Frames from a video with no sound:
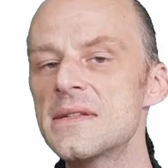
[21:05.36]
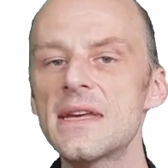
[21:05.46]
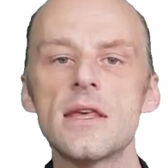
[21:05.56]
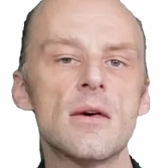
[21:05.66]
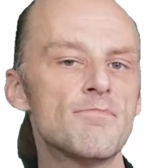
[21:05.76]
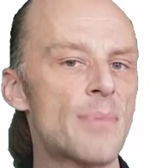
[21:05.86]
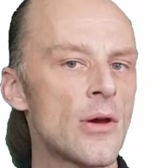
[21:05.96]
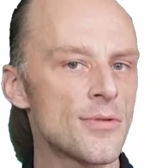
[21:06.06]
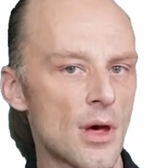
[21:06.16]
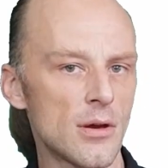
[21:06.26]
say that
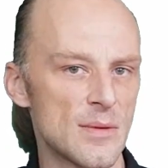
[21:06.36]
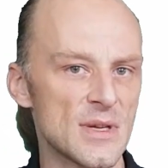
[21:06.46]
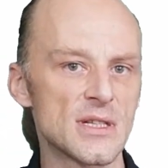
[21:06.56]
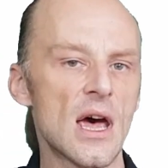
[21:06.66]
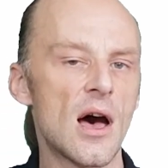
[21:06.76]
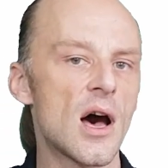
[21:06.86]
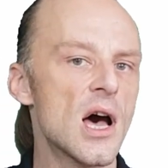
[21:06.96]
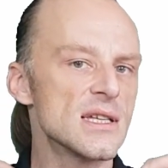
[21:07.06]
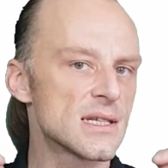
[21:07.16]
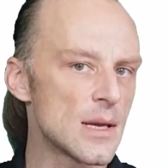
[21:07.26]
both arguments are
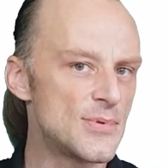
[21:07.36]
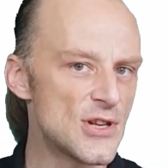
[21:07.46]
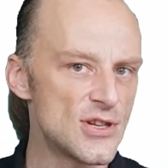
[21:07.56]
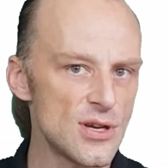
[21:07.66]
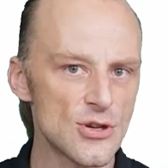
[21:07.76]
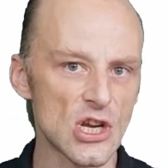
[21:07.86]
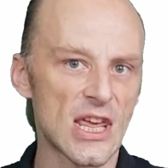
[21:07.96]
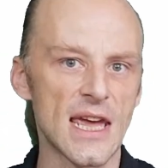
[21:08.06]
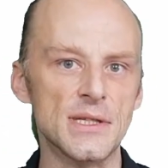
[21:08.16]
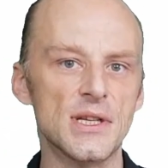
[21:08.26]
substitution
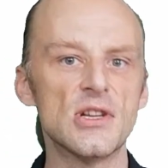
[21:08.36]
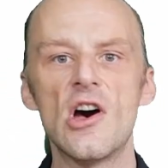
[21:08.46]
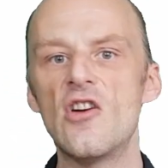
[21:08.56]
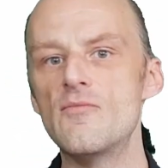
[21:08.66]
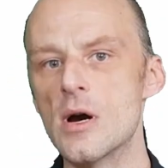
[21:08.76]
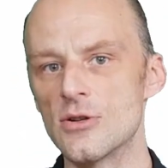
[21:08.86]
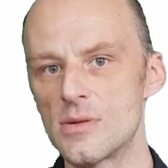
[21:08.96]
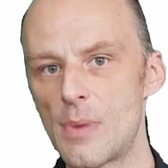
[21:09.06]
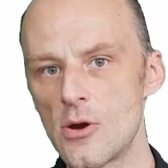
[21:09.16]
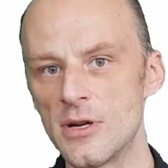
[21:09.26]
cases of modus
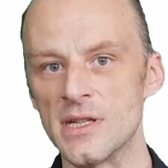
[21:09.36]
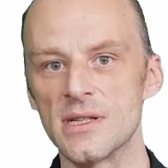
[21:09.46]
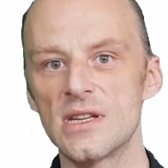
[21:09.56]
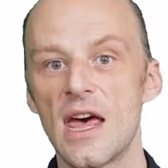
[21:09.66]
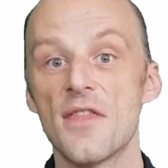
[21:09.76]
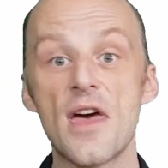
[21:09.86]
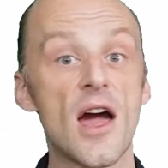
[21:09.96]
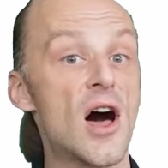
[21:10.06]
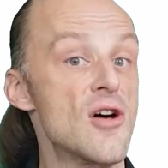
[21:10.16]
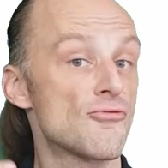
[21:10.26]
ponens. They
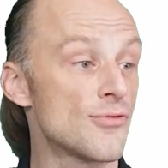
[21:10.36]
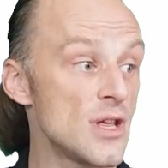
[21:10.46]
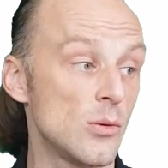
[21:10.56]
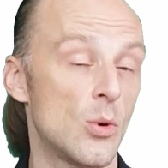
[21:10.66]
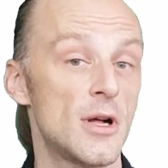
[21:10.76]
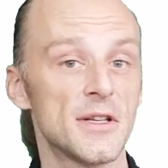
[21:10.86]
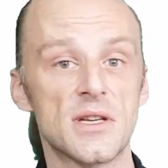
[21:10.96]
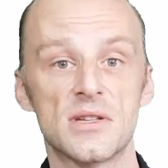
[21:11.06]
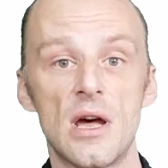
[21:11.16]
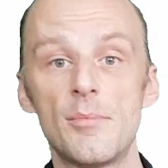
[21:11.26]
are real-world
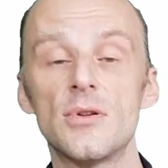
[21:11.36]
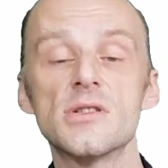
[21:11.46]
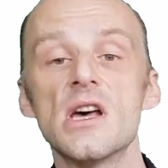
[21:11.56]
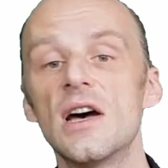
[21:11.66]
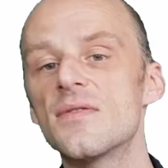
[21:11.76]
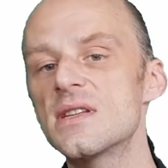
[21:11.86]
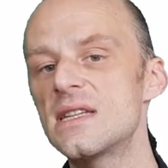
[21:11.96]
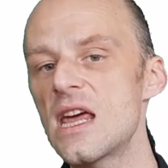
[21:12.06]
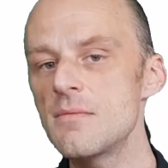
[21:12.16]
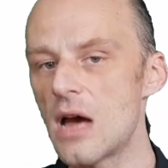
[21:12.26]
examples of the
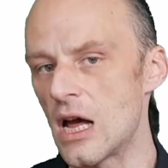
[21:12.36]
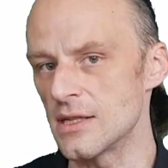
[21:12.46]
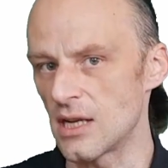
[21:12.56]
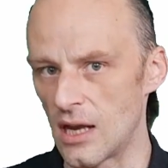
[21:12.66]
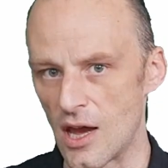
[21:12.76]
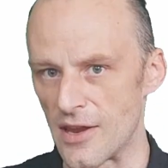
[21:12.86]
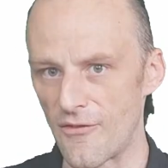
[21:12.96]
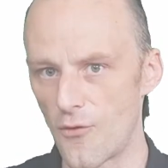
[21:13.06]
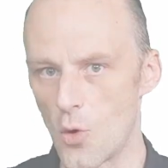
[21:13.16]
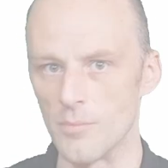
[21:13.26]
same underlying
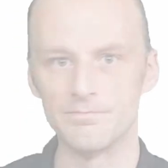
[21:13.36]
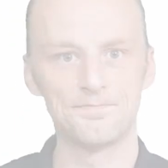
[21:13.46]
form.